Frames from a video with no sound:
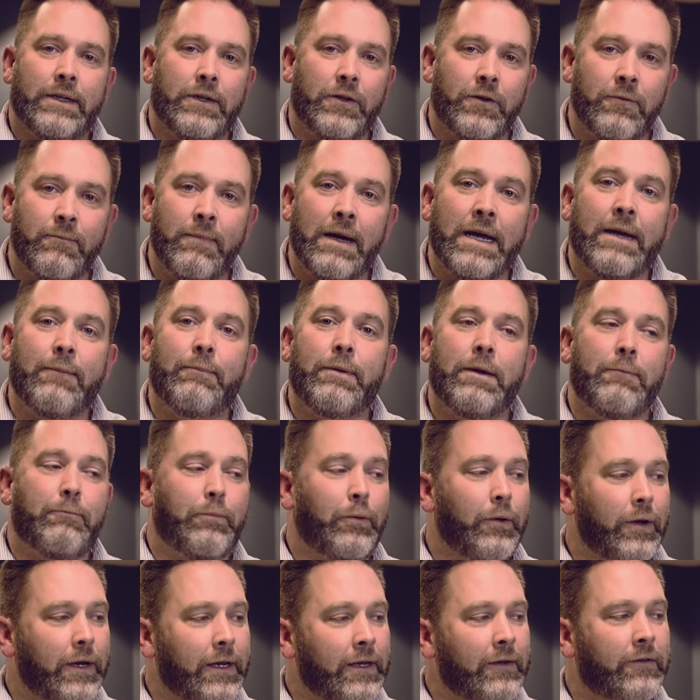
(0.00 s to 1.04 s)
You may be
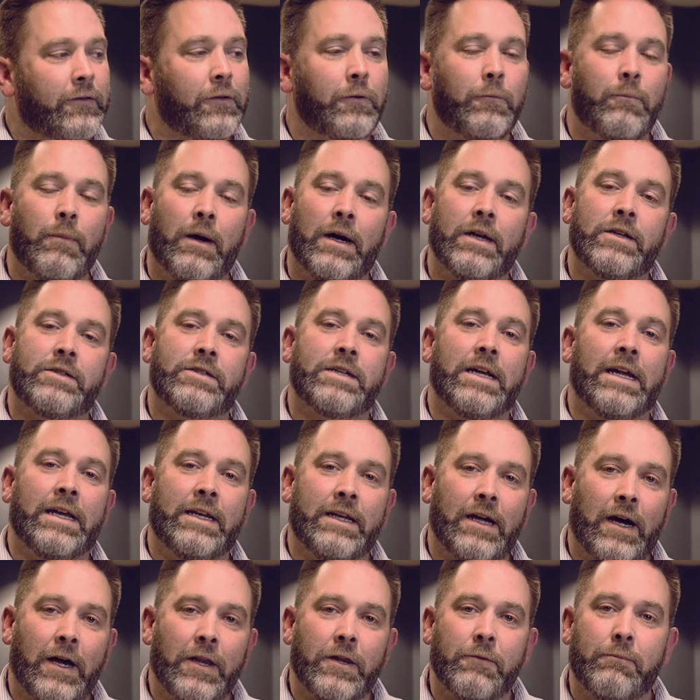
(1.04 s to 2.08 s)
putting too much
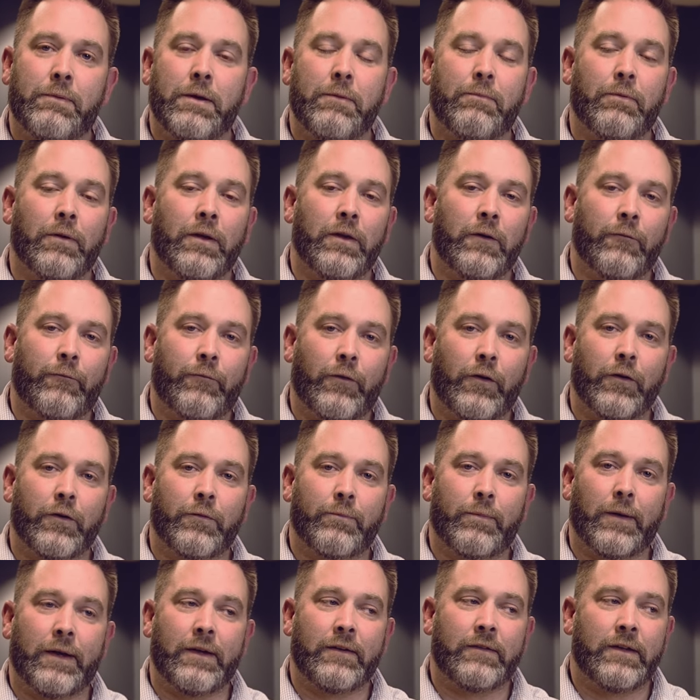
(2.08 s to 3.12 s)
into other people in the
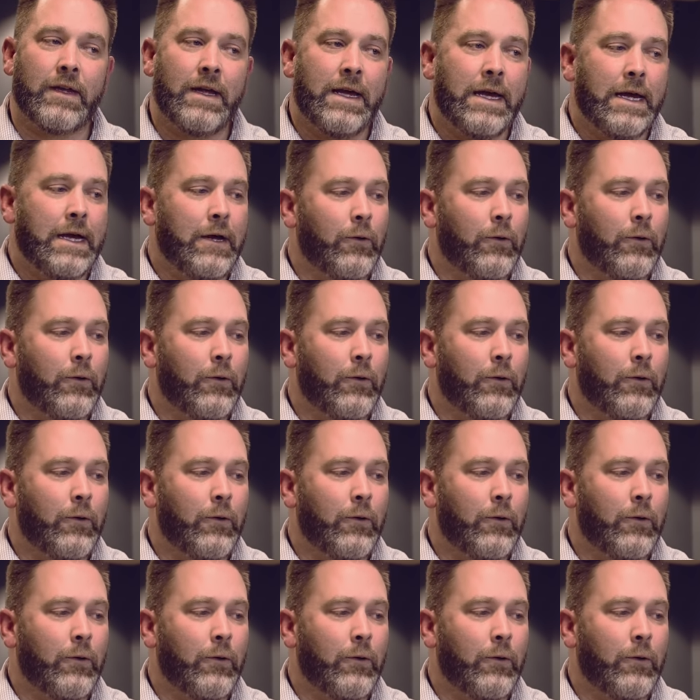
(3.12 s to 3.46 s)
first place.